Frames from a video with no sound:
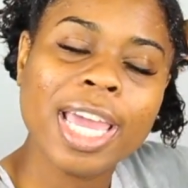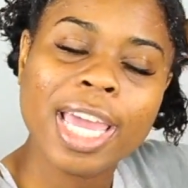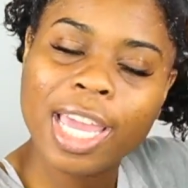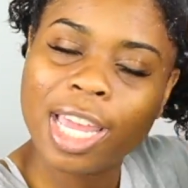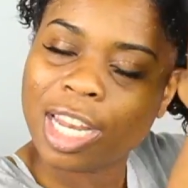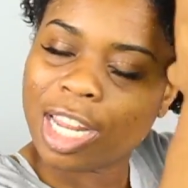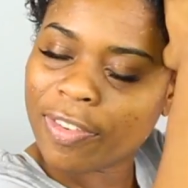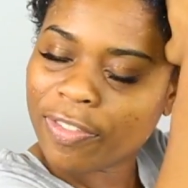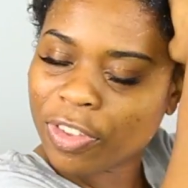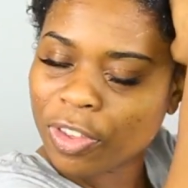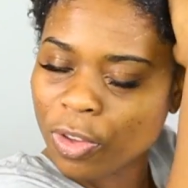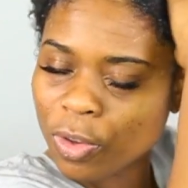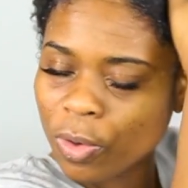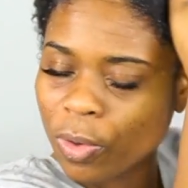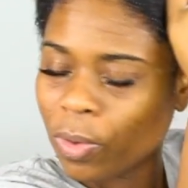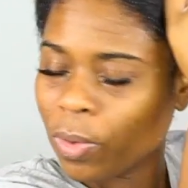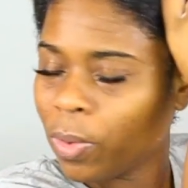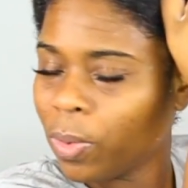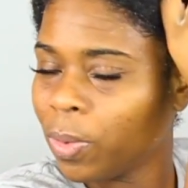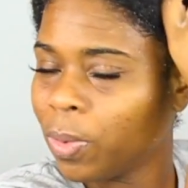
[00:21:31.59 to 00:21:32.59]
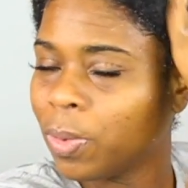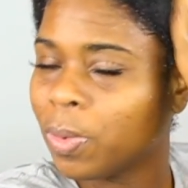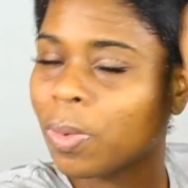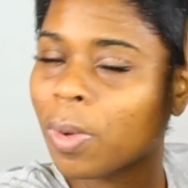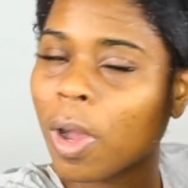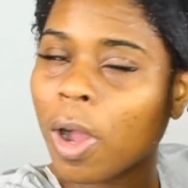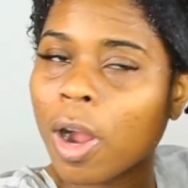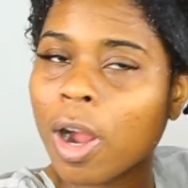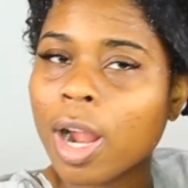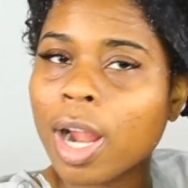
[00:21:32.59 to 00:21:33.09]
And if you
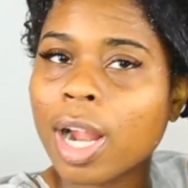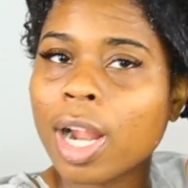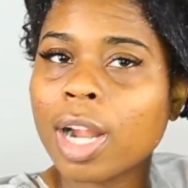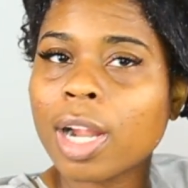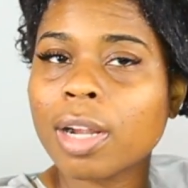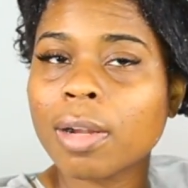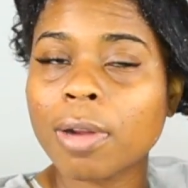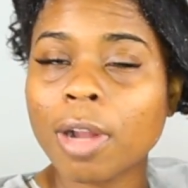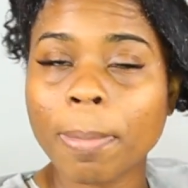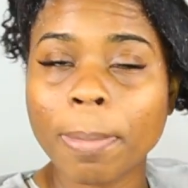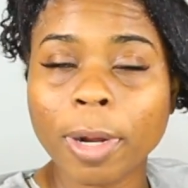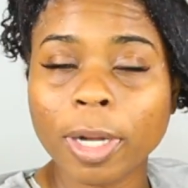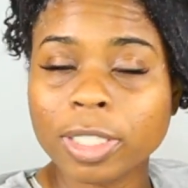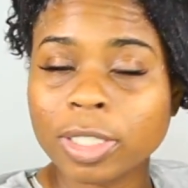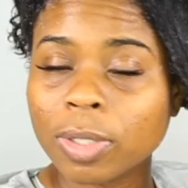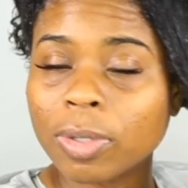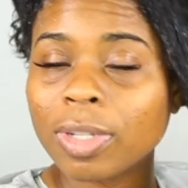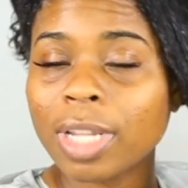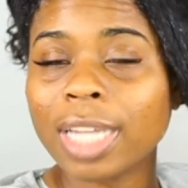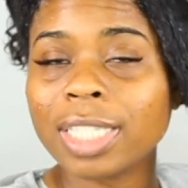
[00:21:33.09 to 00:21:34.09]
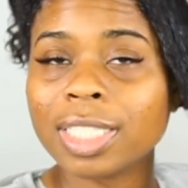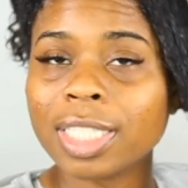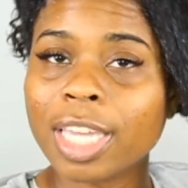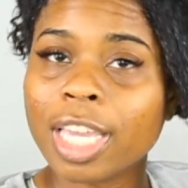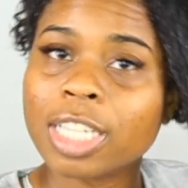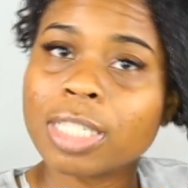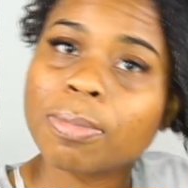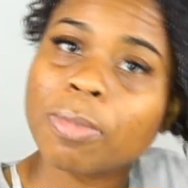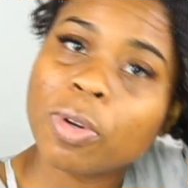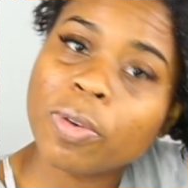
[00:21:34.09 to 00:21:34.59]
are a person who likes to
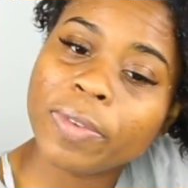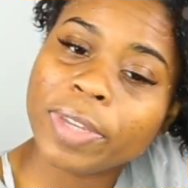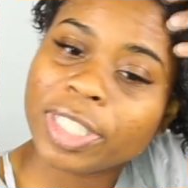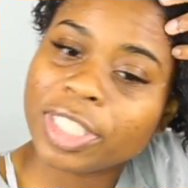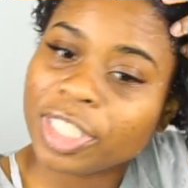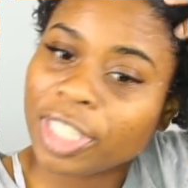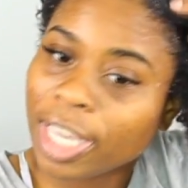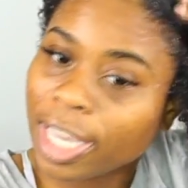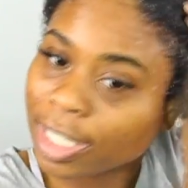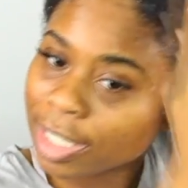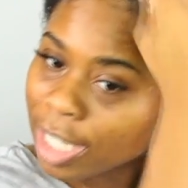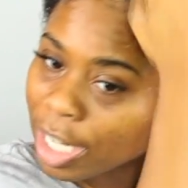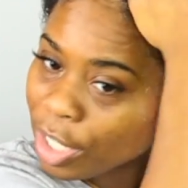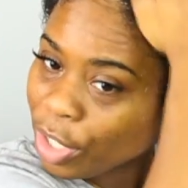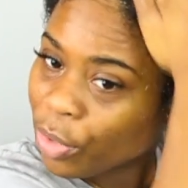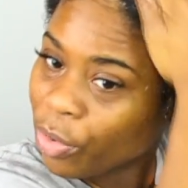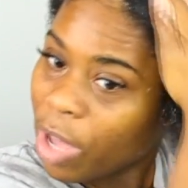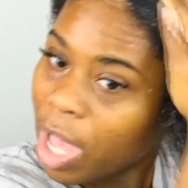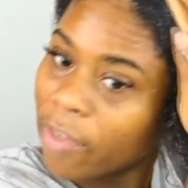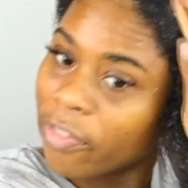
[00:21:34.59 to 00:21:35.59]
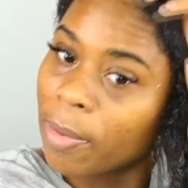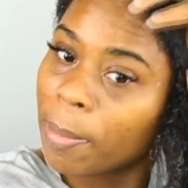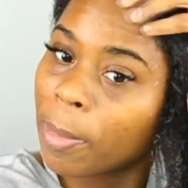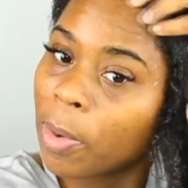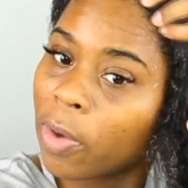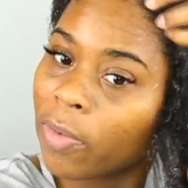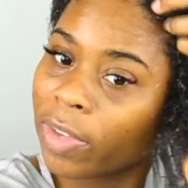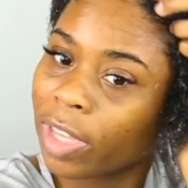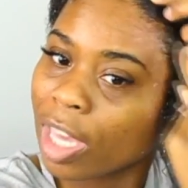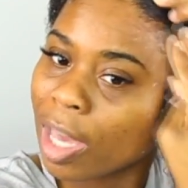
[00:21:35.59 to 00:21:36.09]
catch movies, yes, they do have a
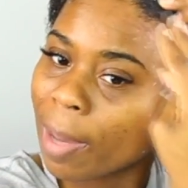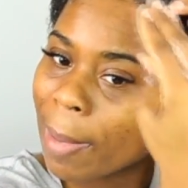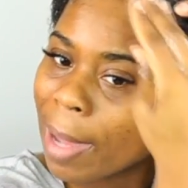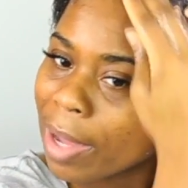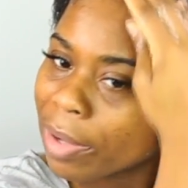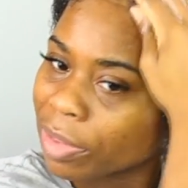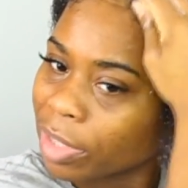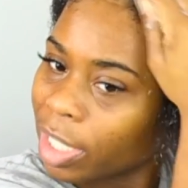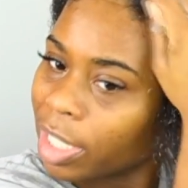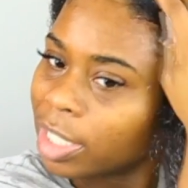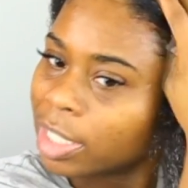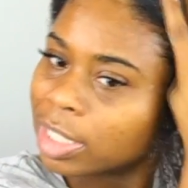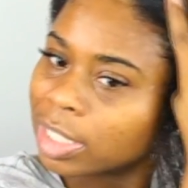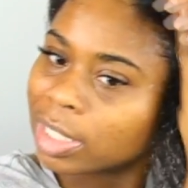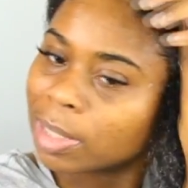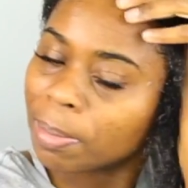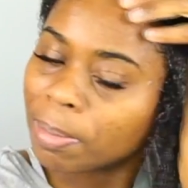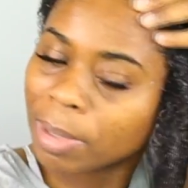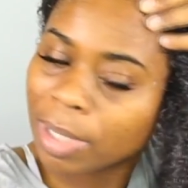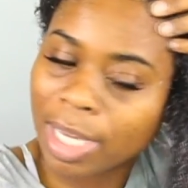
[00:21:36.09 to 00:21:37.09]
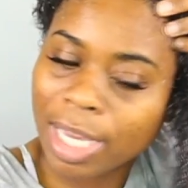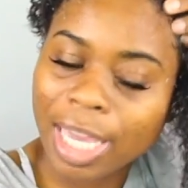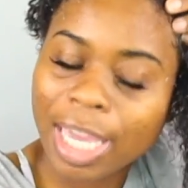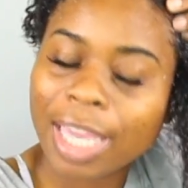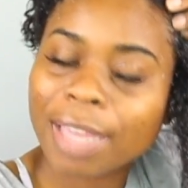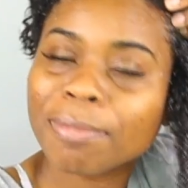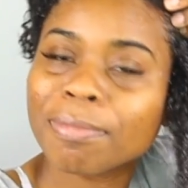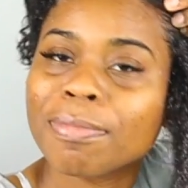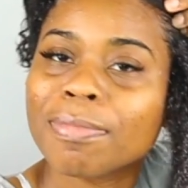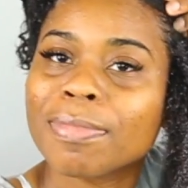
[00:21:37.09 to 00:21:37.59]
movie about this,
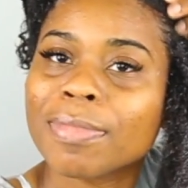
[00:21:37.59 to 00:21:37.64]
but